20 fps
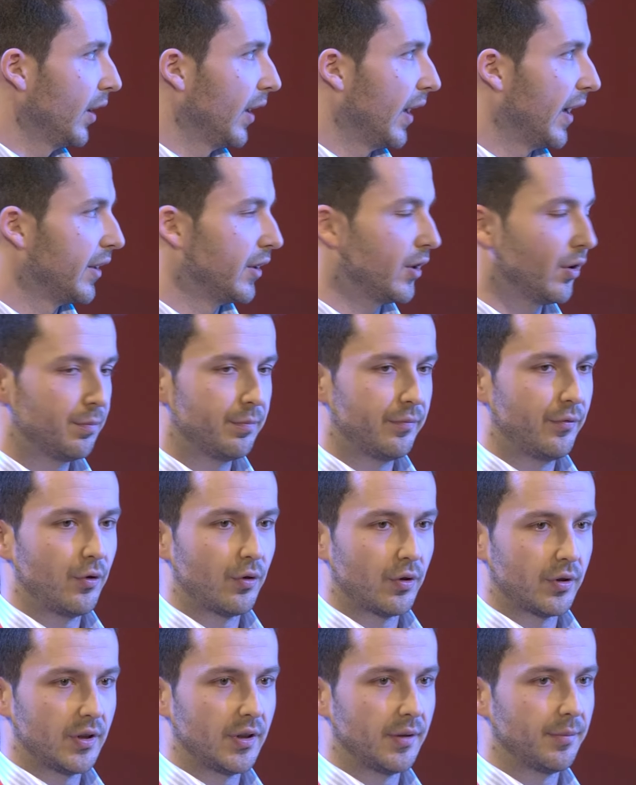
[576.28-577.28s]
and
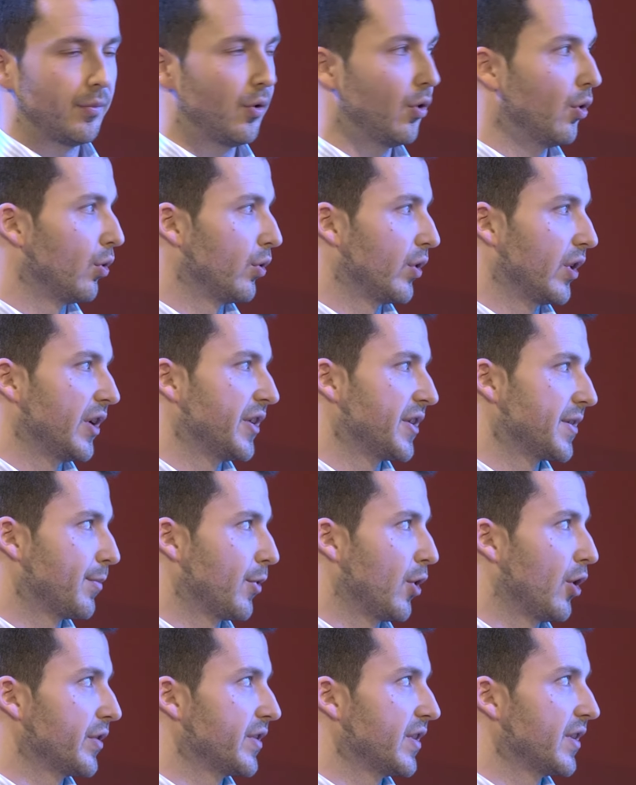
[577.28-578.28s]
for the whole release
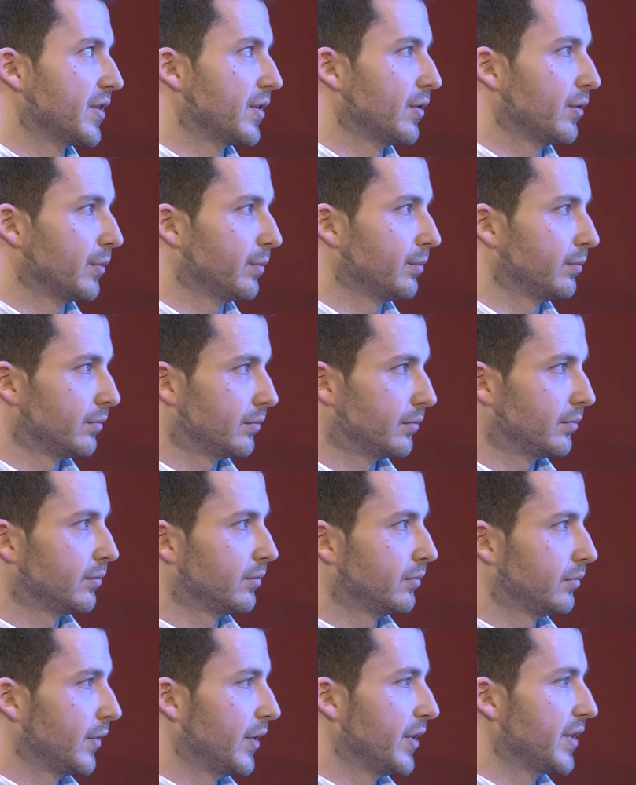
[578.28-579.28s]
process, so
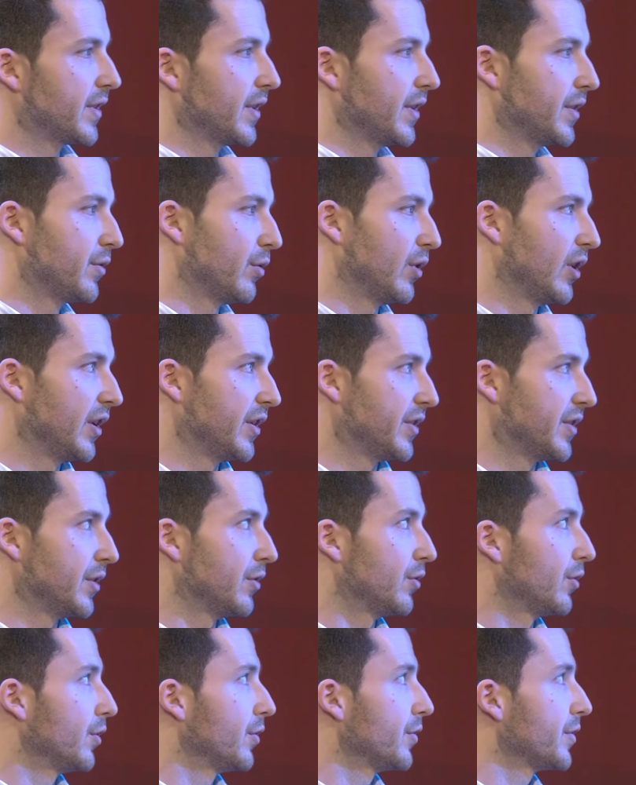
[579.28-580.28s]
it's really easy
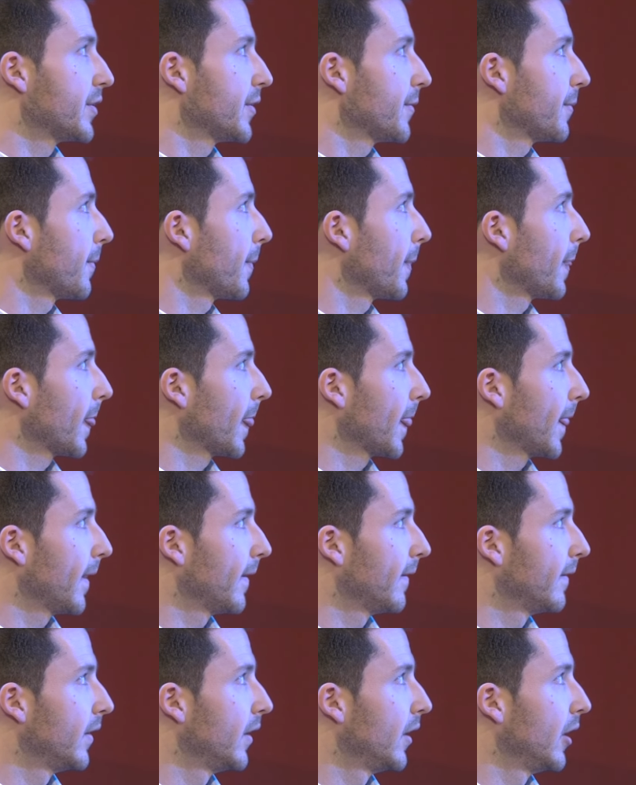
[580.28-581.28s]
to use.
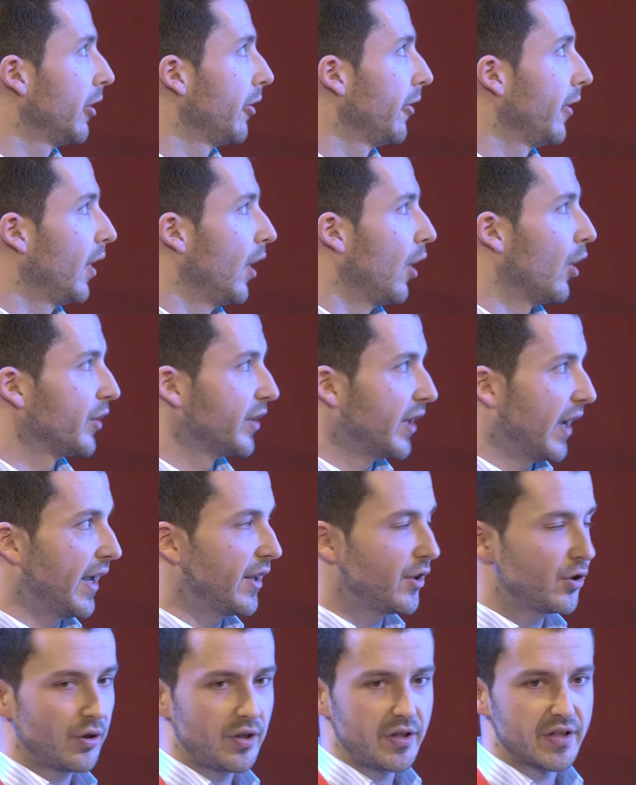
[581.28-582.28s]
On the
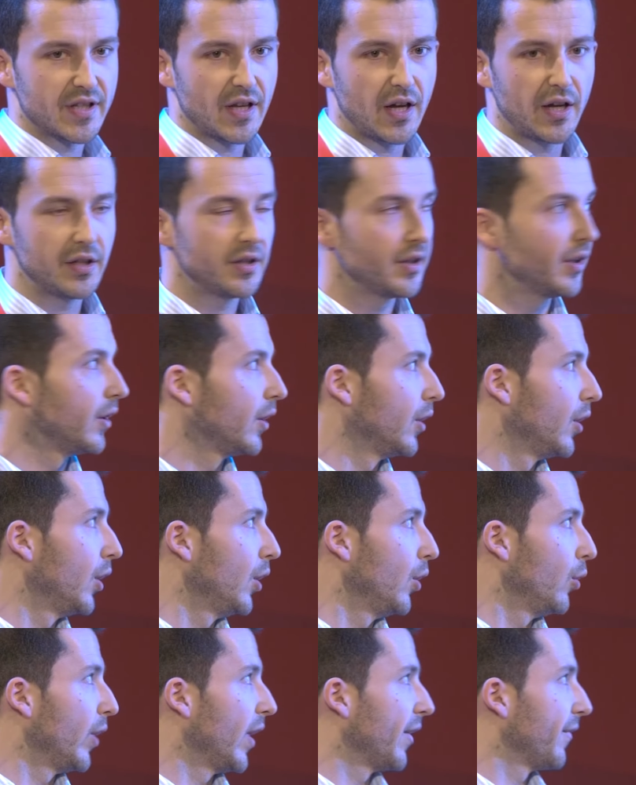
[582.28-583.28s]
Android side,
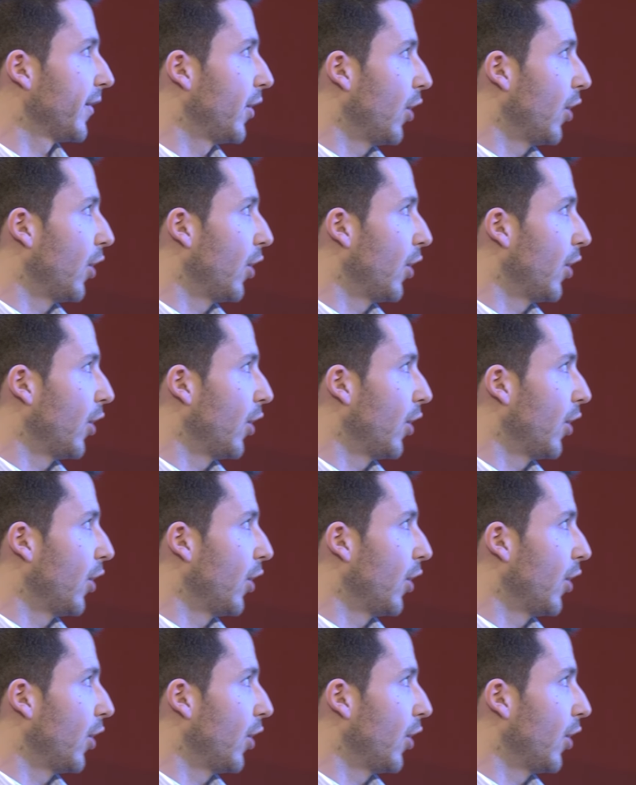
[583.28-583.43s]
we have